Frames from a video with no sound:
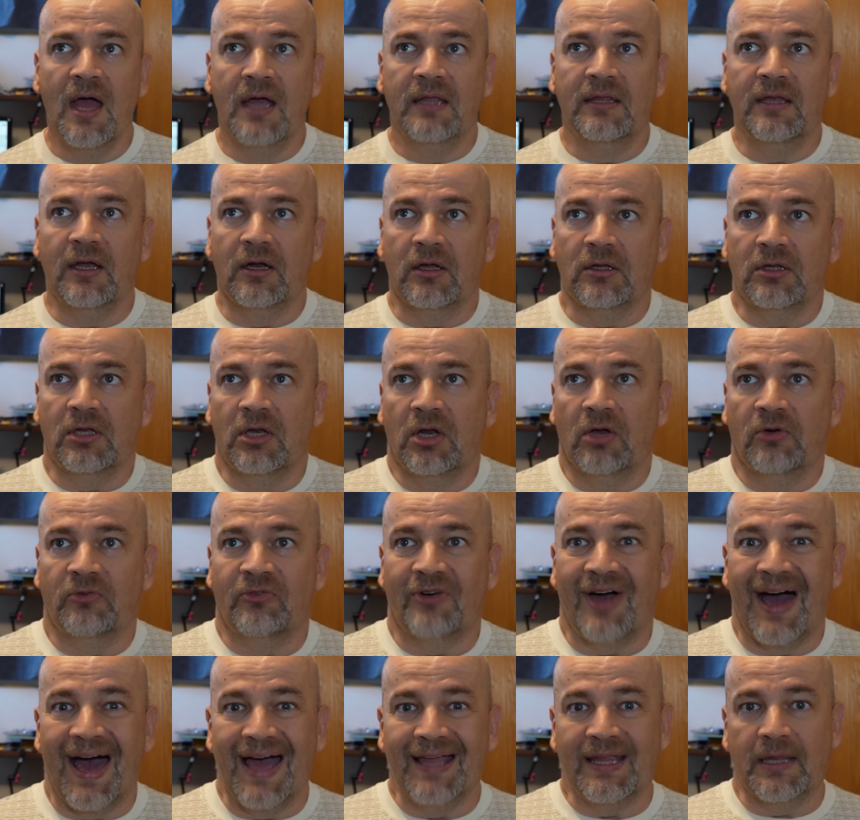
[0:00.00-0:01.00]
There are not enough
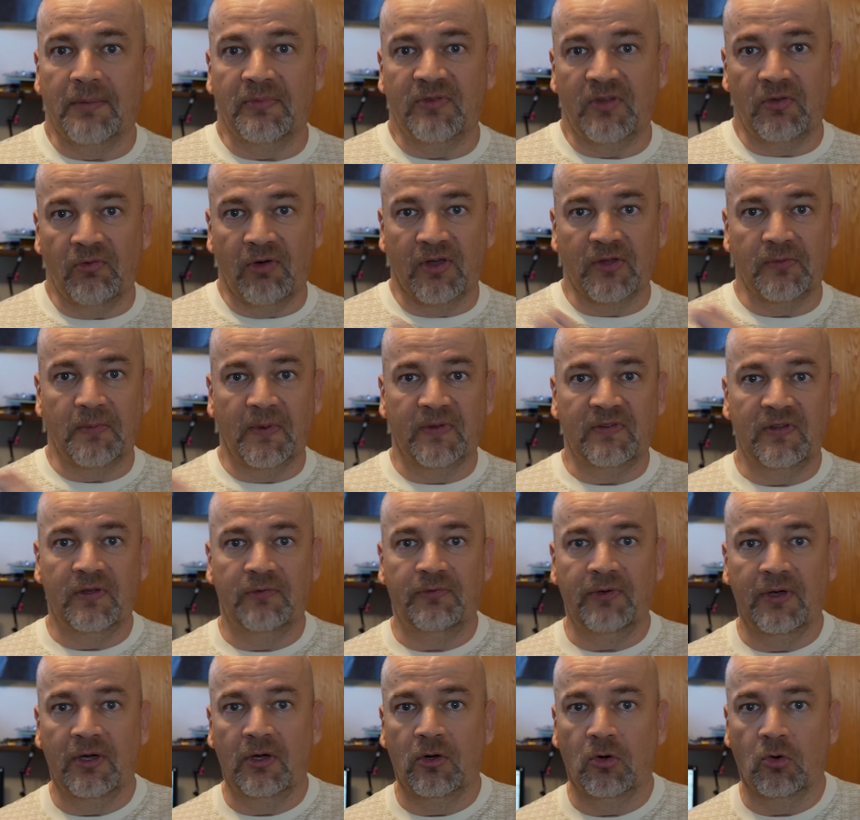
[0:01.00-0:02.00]
items in one
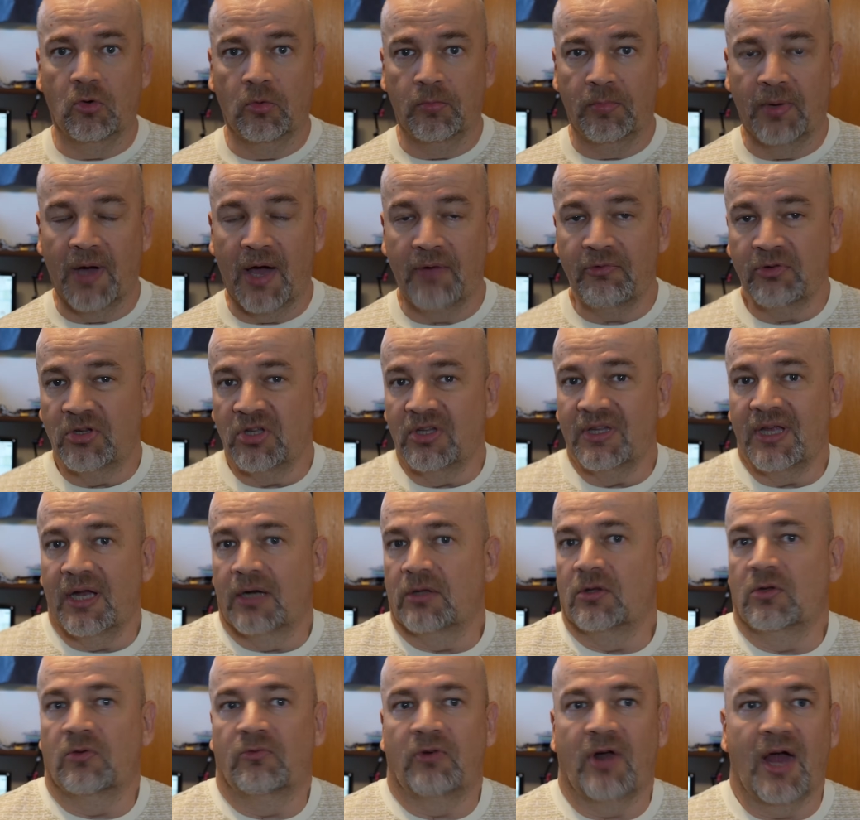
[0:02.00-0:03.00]
specific group. I wouldn't dare
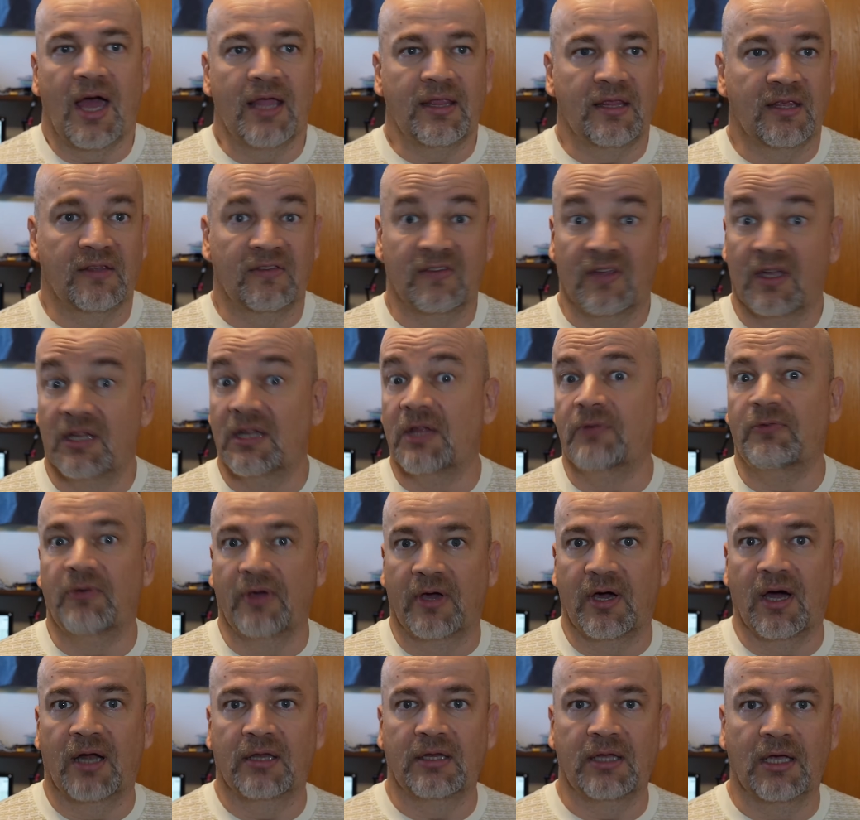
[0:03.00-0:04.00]
to write a
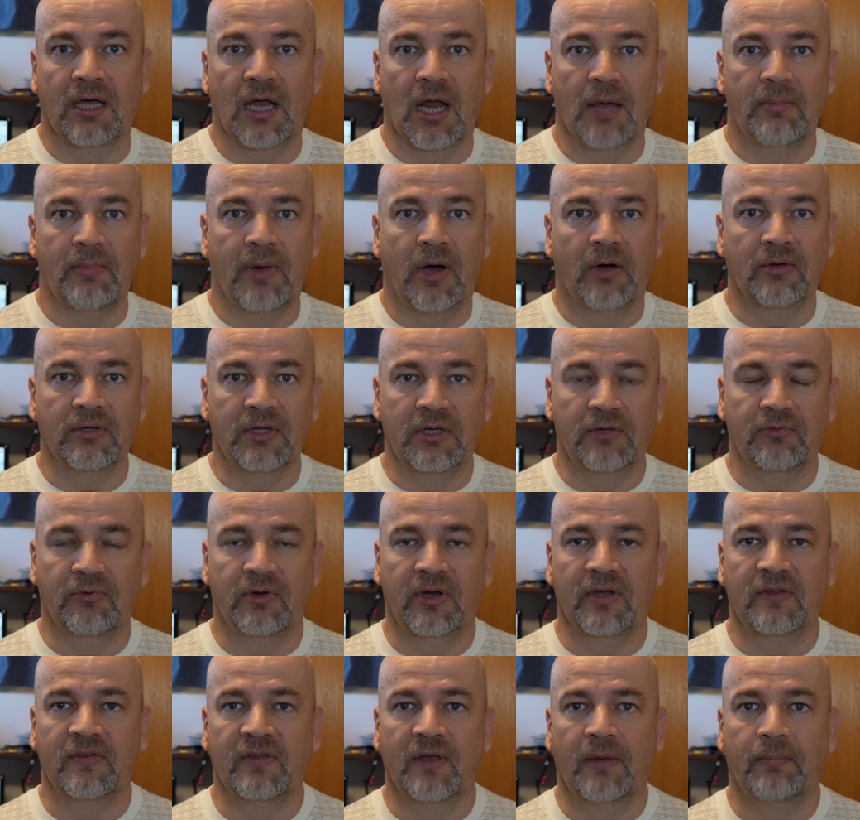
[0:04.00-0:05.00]
scientific article about it, for
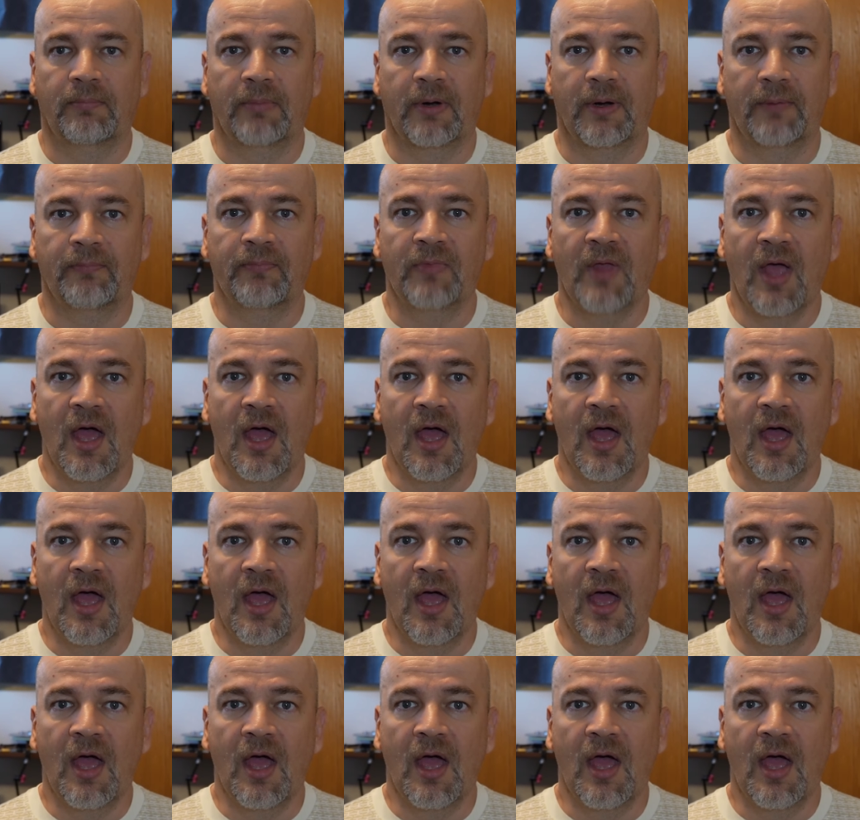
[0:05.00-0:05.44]
example.